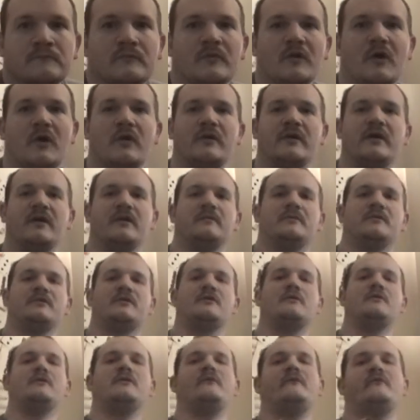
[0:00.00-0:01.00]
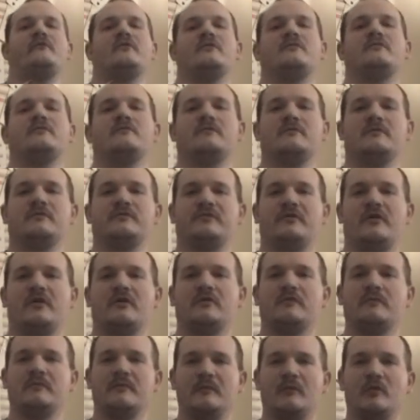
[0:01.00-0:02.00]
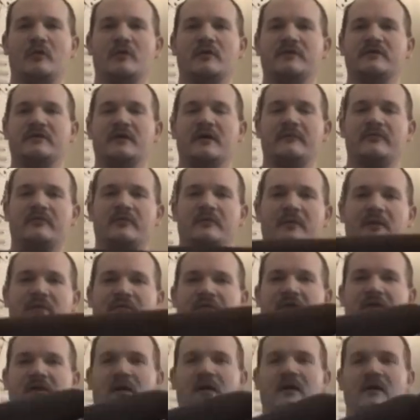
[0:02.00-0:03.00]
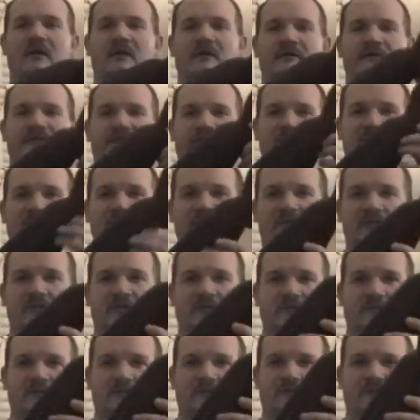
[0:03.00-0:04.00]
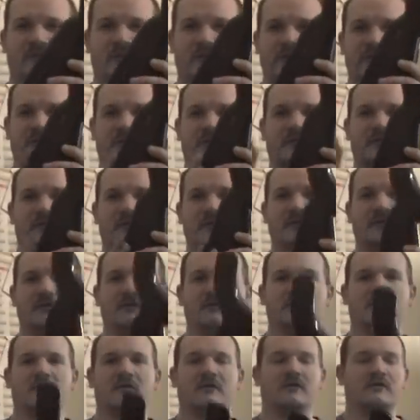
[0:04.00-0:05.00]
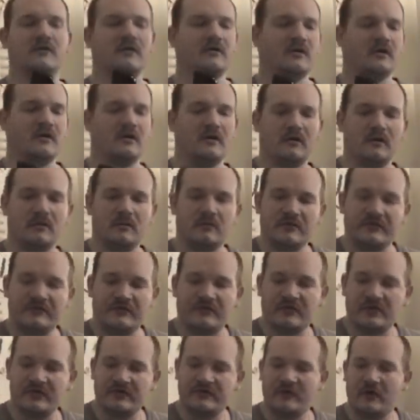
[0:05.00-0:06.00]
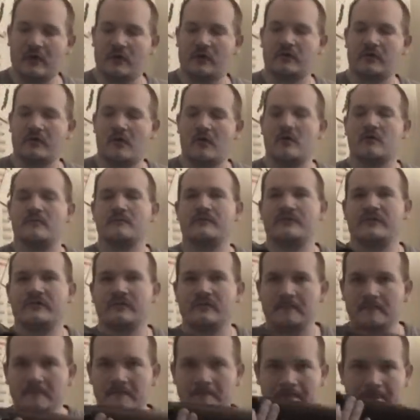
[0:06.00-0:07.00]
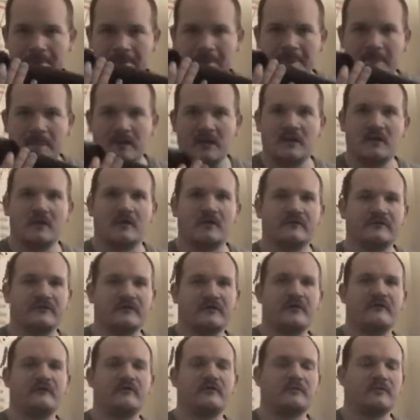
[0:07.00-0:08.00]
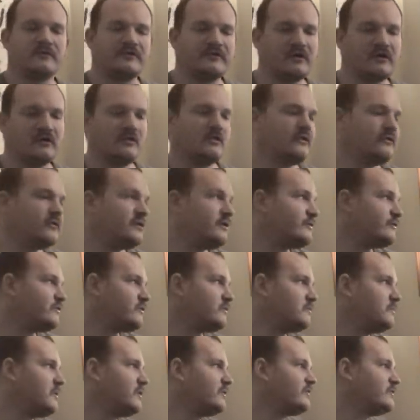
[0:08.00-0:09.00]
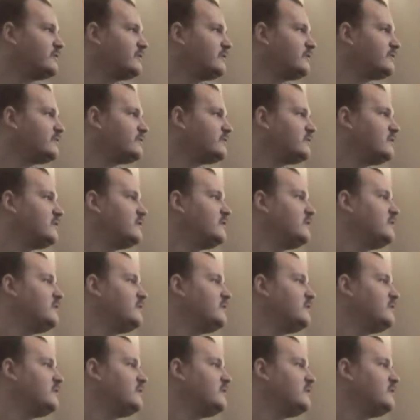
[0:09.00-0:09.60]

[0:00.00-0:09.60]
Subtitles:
Okay, I'm going to go over, talk a little bit more in depth about the ar7 right here. This is a Charter Arms ar7. We'll tell you a little history about this.